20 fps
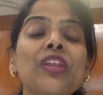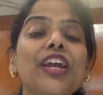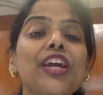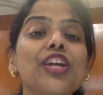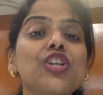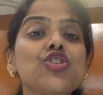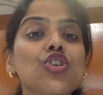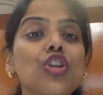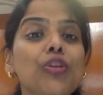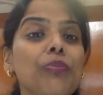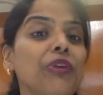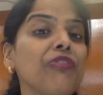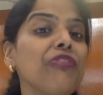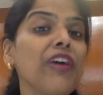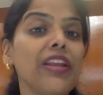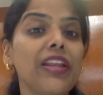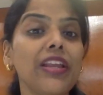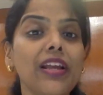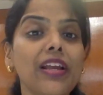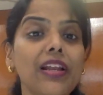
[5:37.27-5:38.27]
it should be
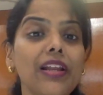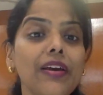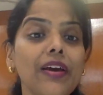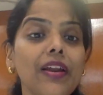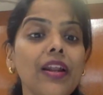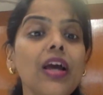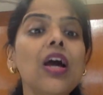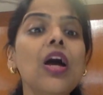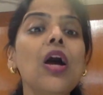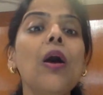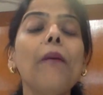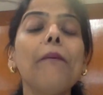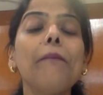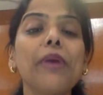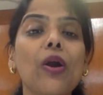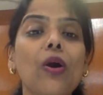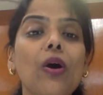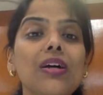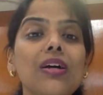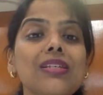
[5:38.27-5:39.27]
very clear,
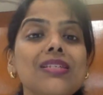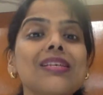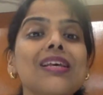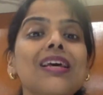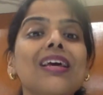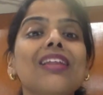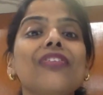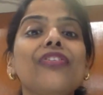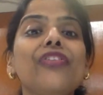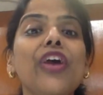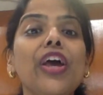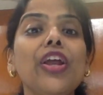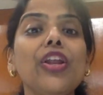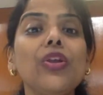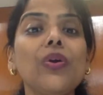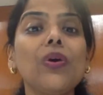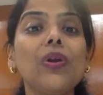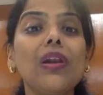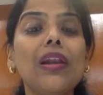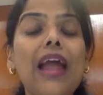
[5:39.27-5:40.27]
because there
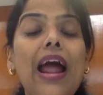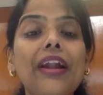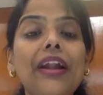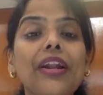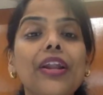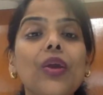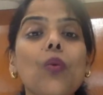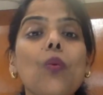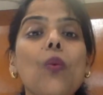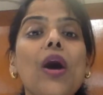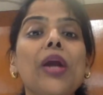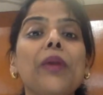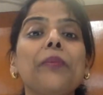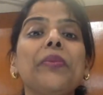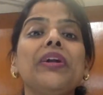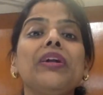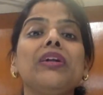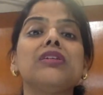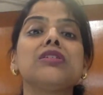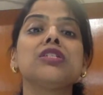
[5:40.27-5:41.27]
your land
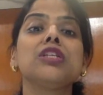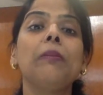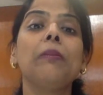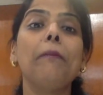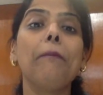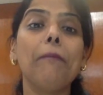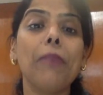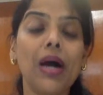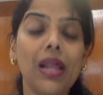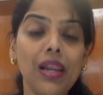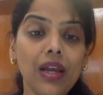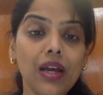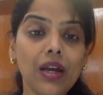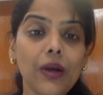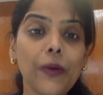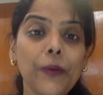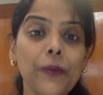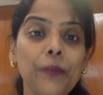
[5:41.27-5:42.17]
requirement is in bulk.